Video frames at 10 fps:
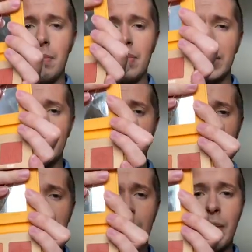This is
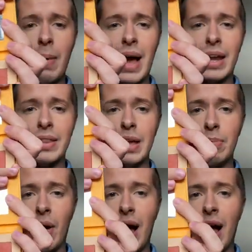his summer palette that he
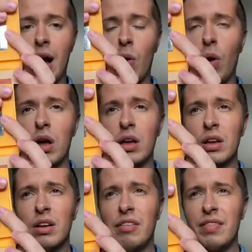put out,
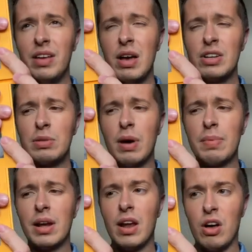I think it actually might have
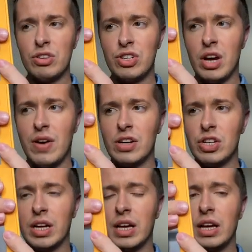been last year
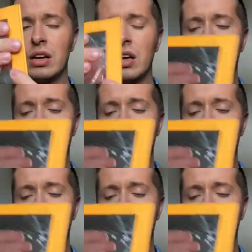actually.